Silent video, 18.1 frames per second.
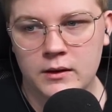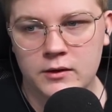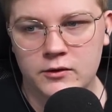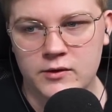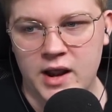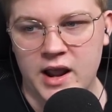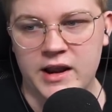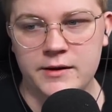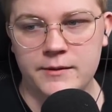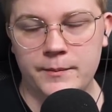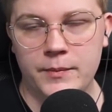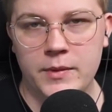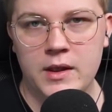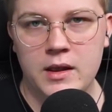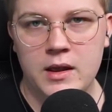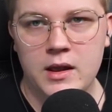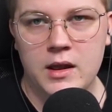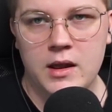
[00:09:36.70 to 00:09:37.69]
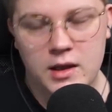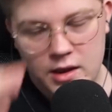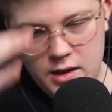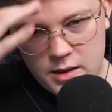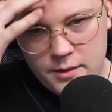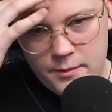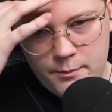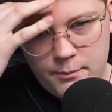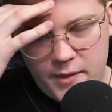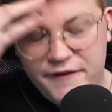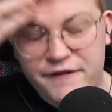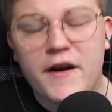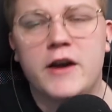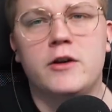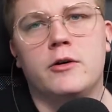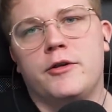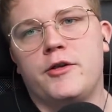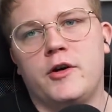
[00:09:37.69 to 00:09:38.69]
right? My
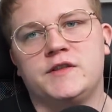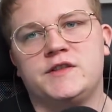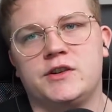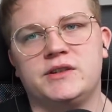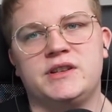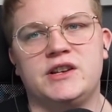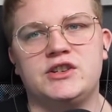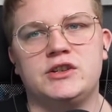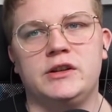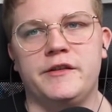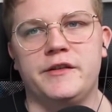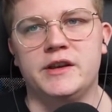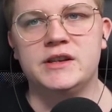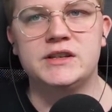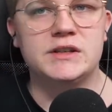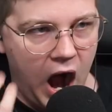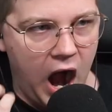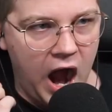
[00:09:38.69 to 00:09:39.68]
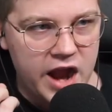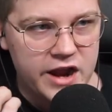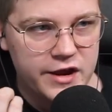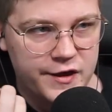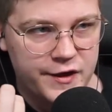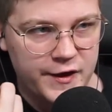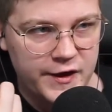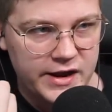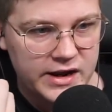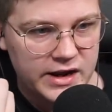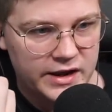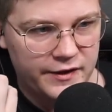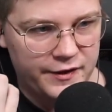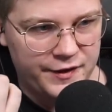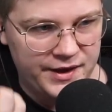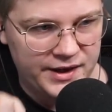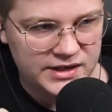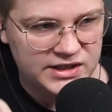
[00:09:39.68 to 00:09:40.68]
final thoughts are essentially this. I think
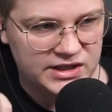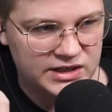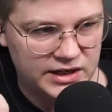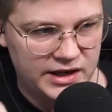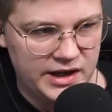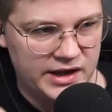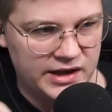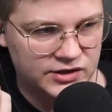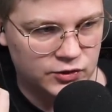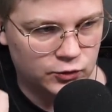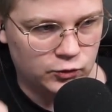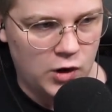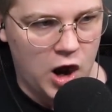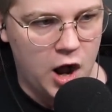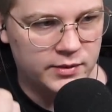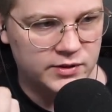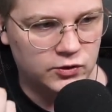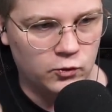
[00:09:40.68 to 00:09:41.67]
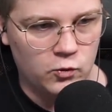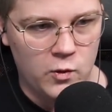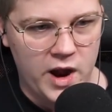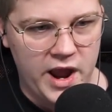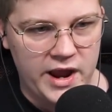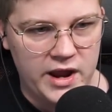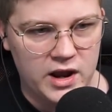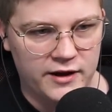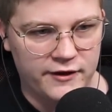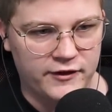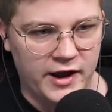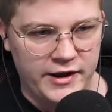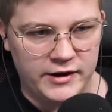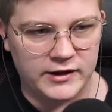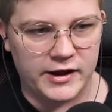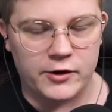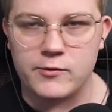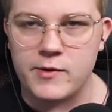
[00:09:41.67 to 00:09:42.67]
this is Rob's way of kind
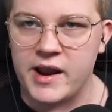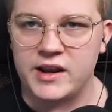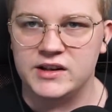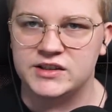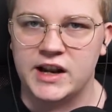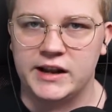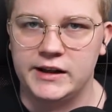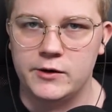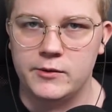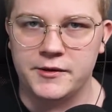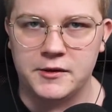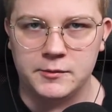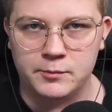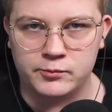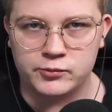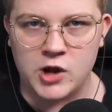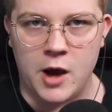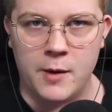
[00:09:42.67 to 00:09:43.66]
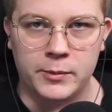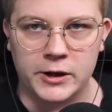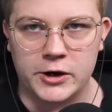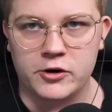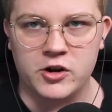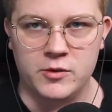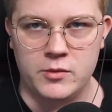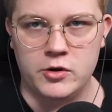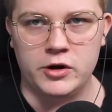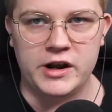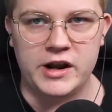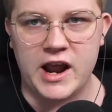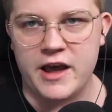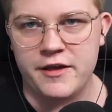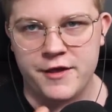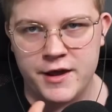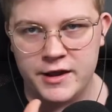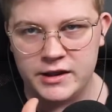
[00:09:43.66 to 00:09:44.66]
of like reconciling with the top player community.
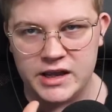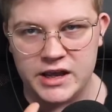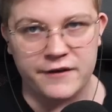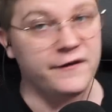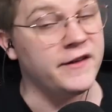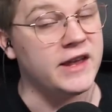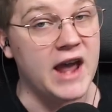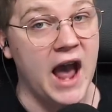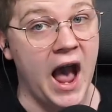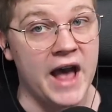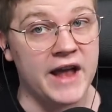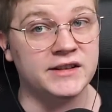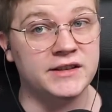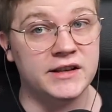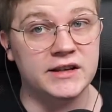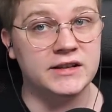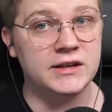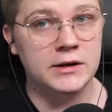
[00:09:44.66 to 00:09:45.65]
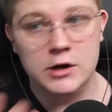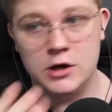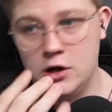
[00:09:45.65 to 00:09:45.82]
I think if he adds this,